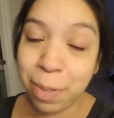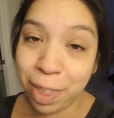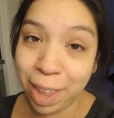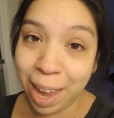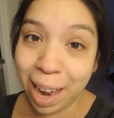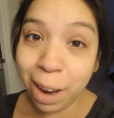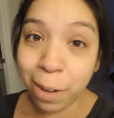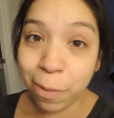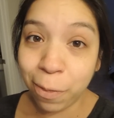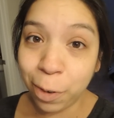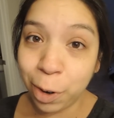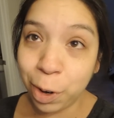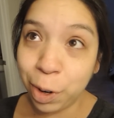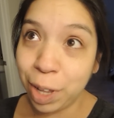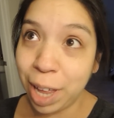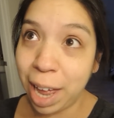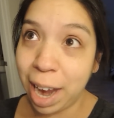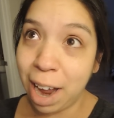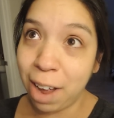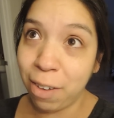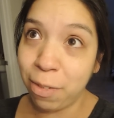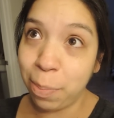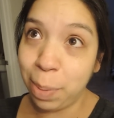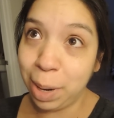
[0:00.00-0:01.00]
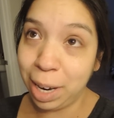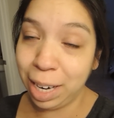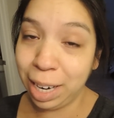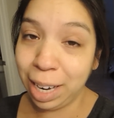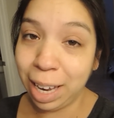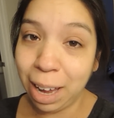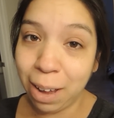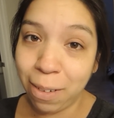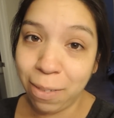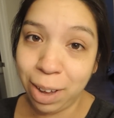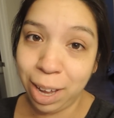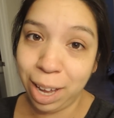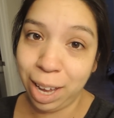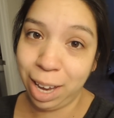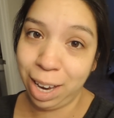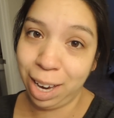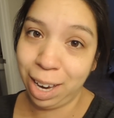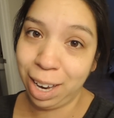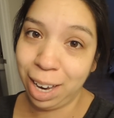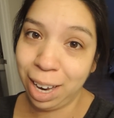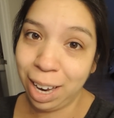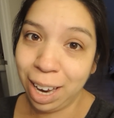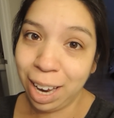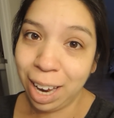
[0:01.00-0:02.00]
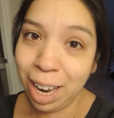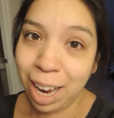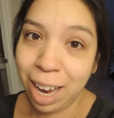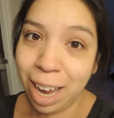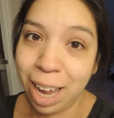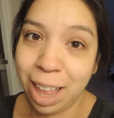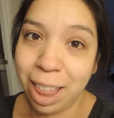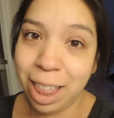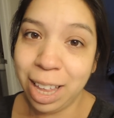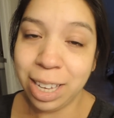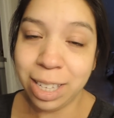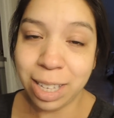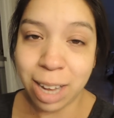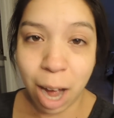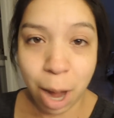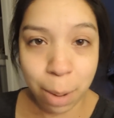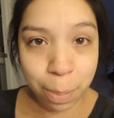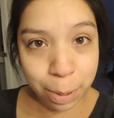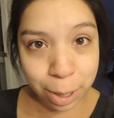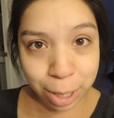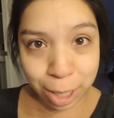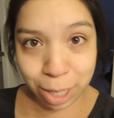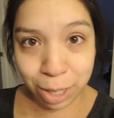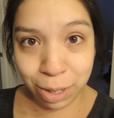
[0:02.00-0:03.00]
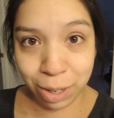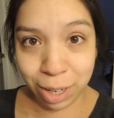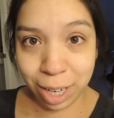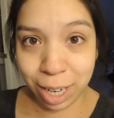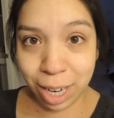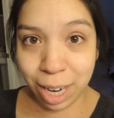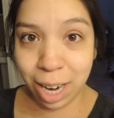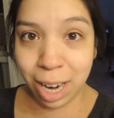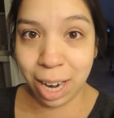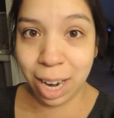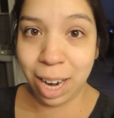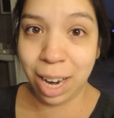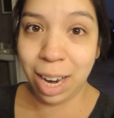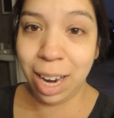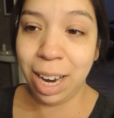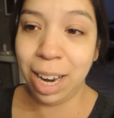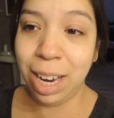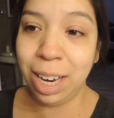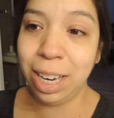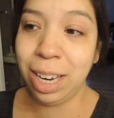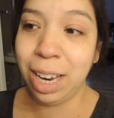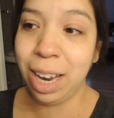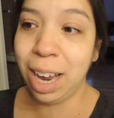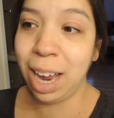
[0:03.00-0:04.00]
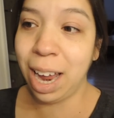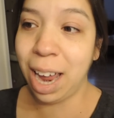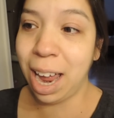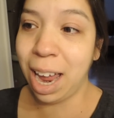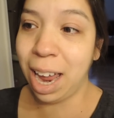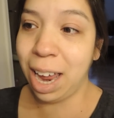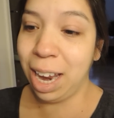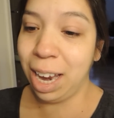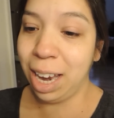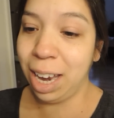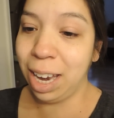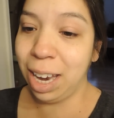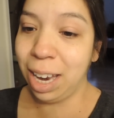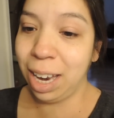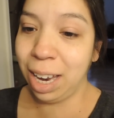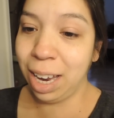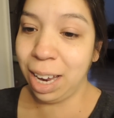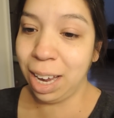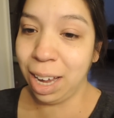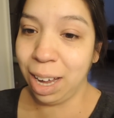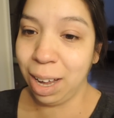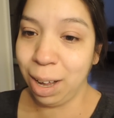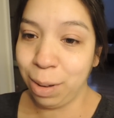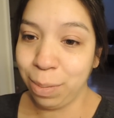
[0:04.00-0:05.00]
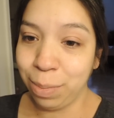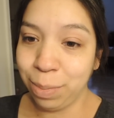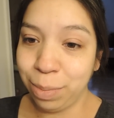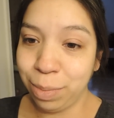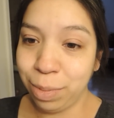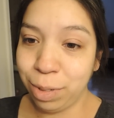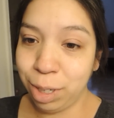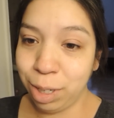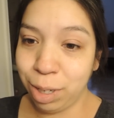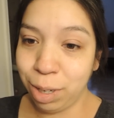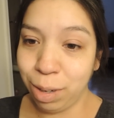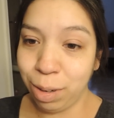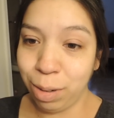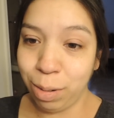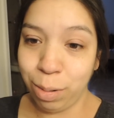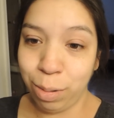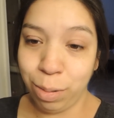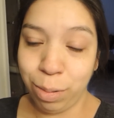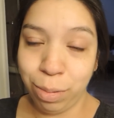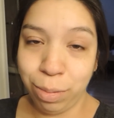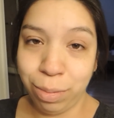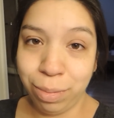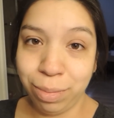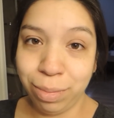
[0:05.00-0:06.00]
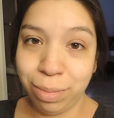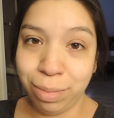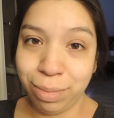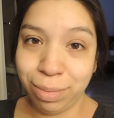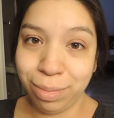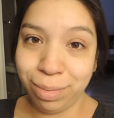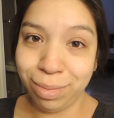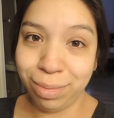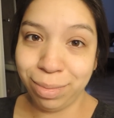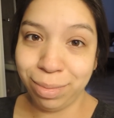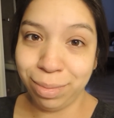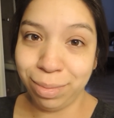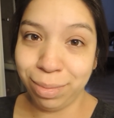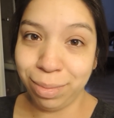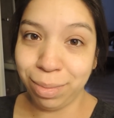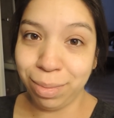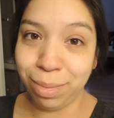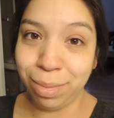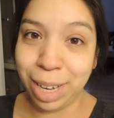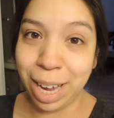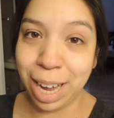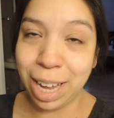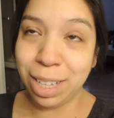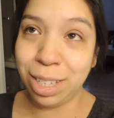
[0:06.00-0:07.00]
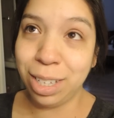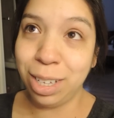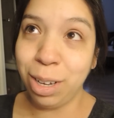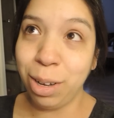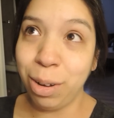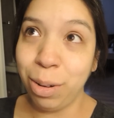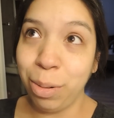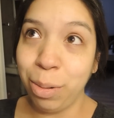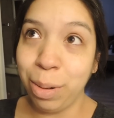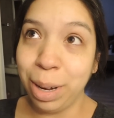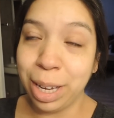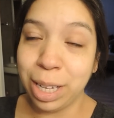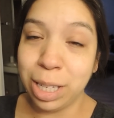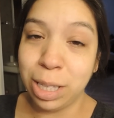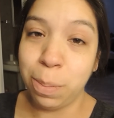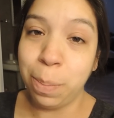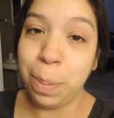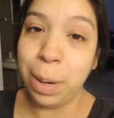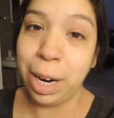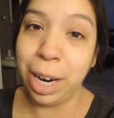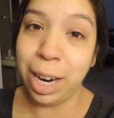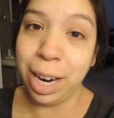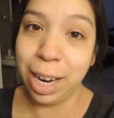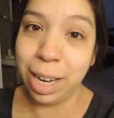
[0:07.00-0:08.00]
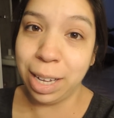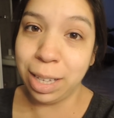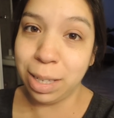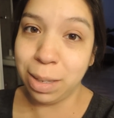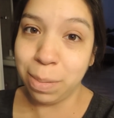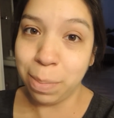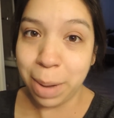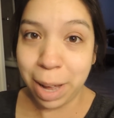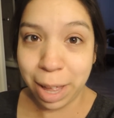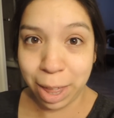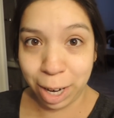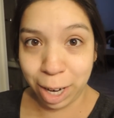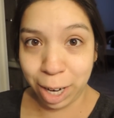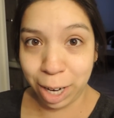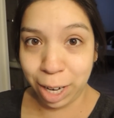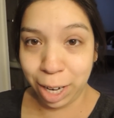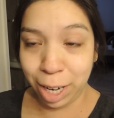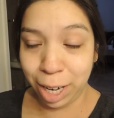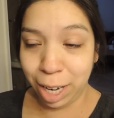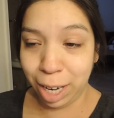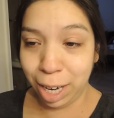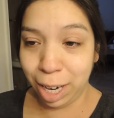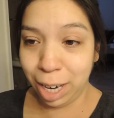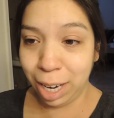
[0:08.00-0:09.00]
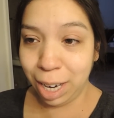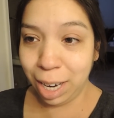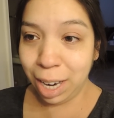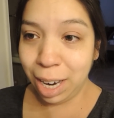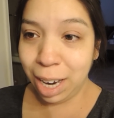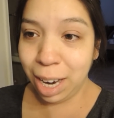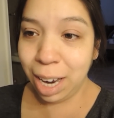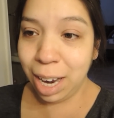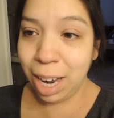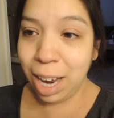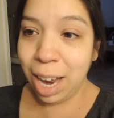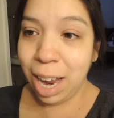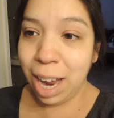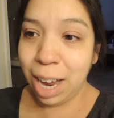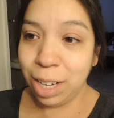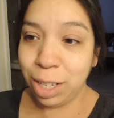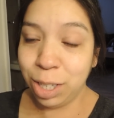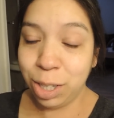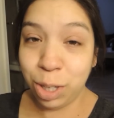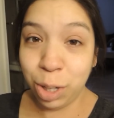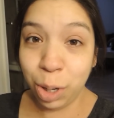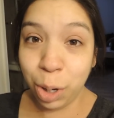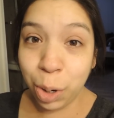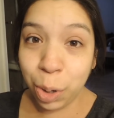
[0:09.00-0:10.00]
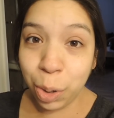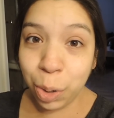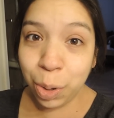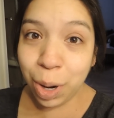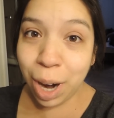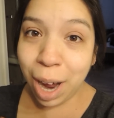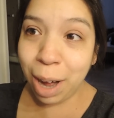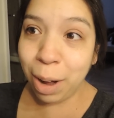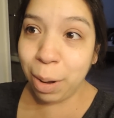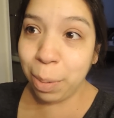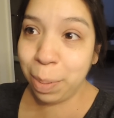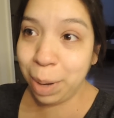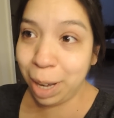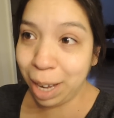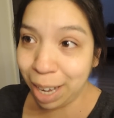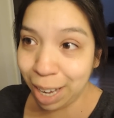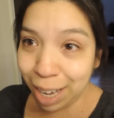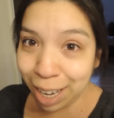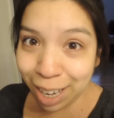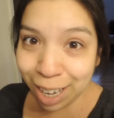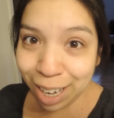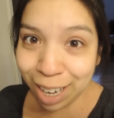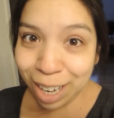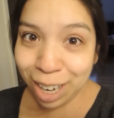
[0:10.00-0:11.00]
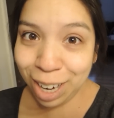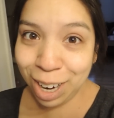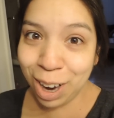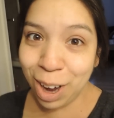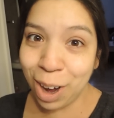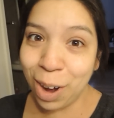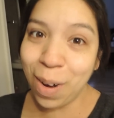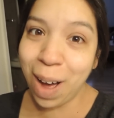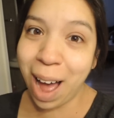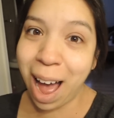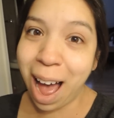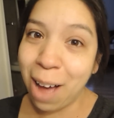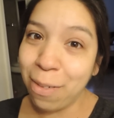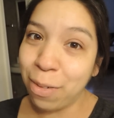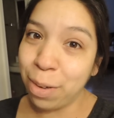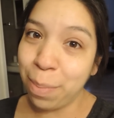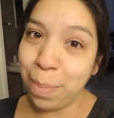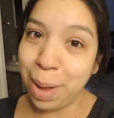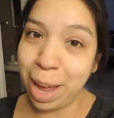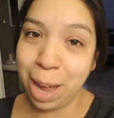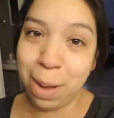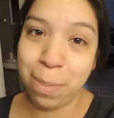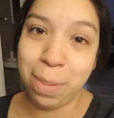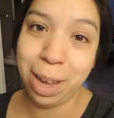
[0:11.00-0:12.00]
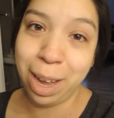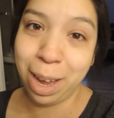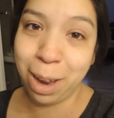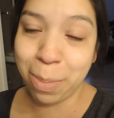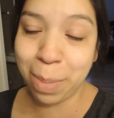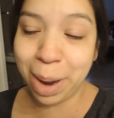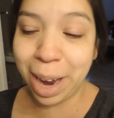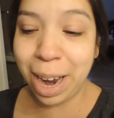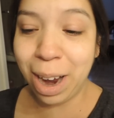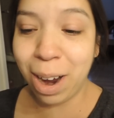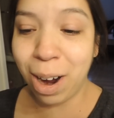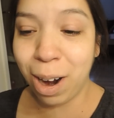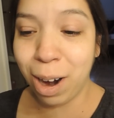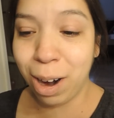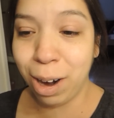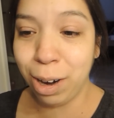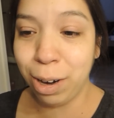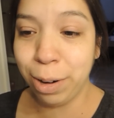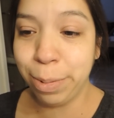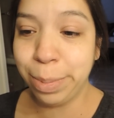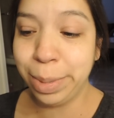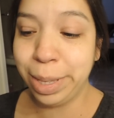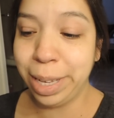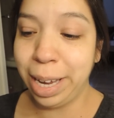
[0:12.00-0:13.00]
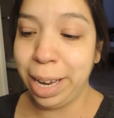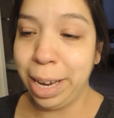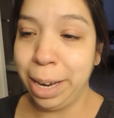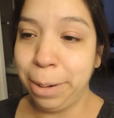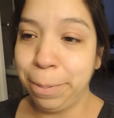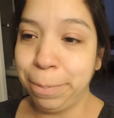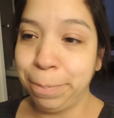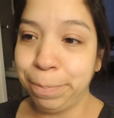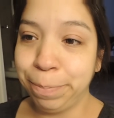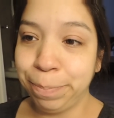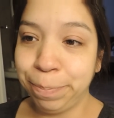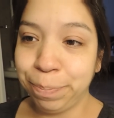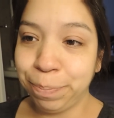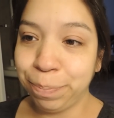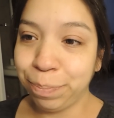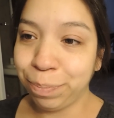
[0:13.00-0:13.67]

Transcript: I'm thankful that I've been given this opportunity and um, to get to experience motherhood. Soon I'll be, you know, have a baby in my arms and